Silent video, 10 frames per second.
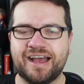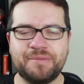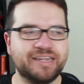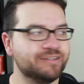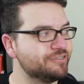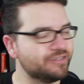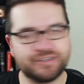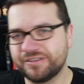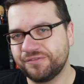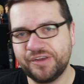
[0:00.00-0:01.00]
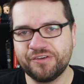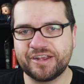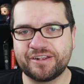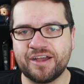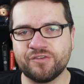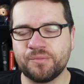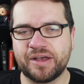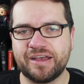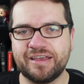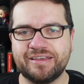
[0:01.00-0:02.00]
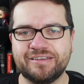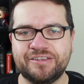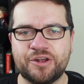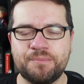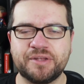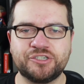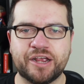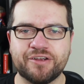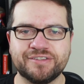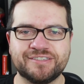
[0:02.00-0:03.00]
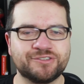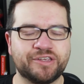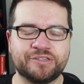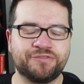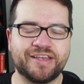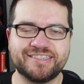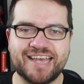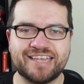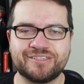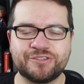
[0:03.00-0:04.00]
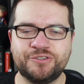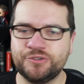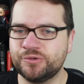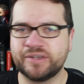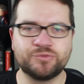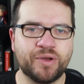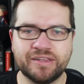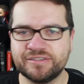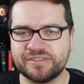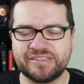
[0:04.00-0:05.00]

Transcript: I mean, the the variant cover by you know Mitch Gerads is, is fantastic too, as well as the